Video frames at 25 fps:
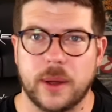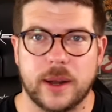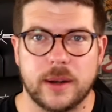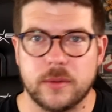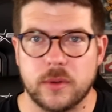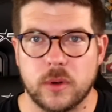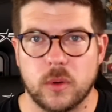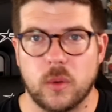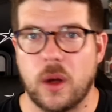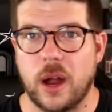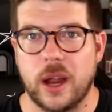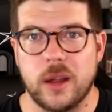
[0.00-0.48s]
I don't
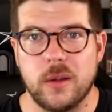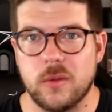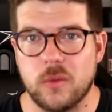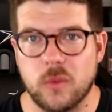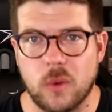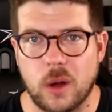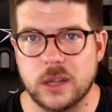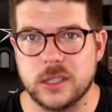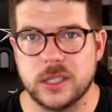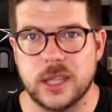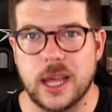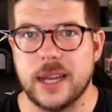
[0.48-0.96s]
know why you would
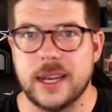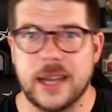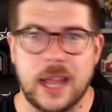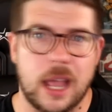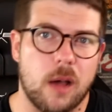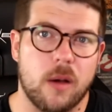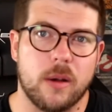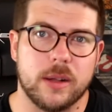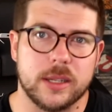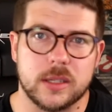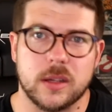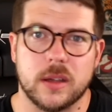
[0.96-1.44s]
watch that
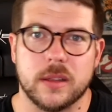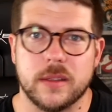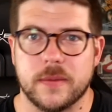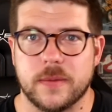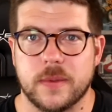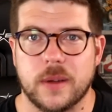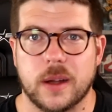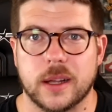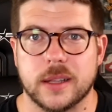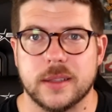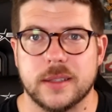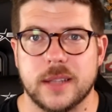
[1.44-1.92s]
now. It's on the
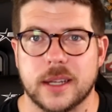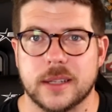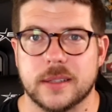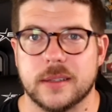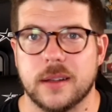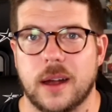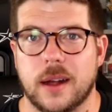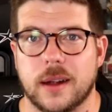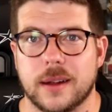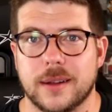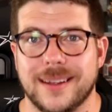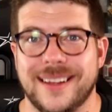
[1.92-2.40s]
fucking
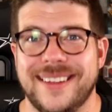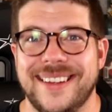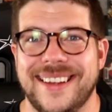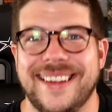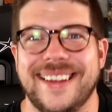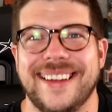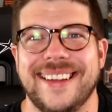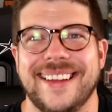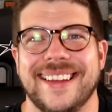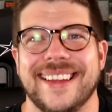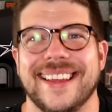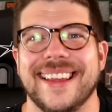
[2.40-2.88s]
TikTok.
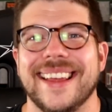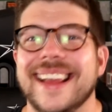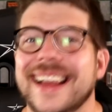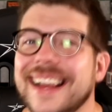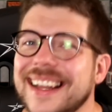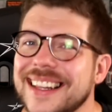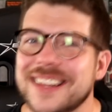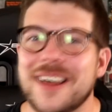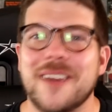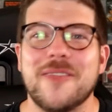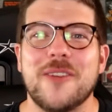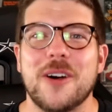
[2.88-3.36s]

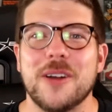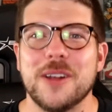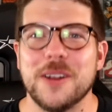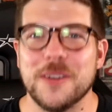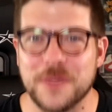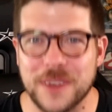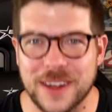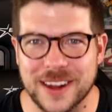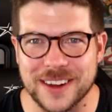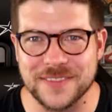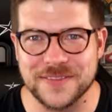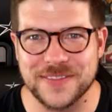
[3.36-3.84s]
Love all your
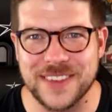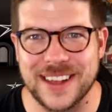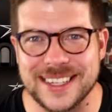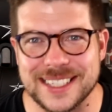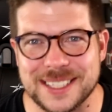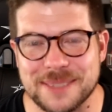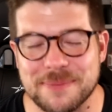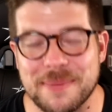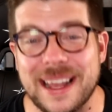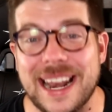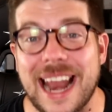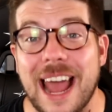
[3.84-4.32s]
fucking
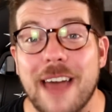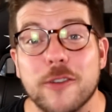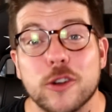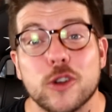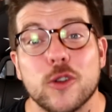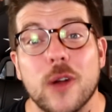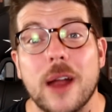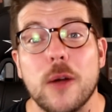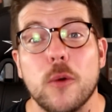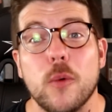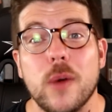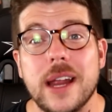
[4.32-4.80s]
faces, man. Have a
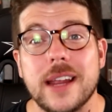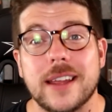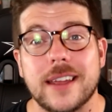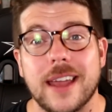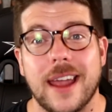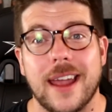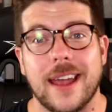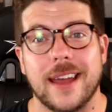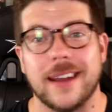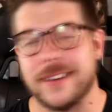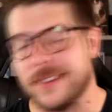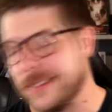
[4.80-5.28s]
great weekend.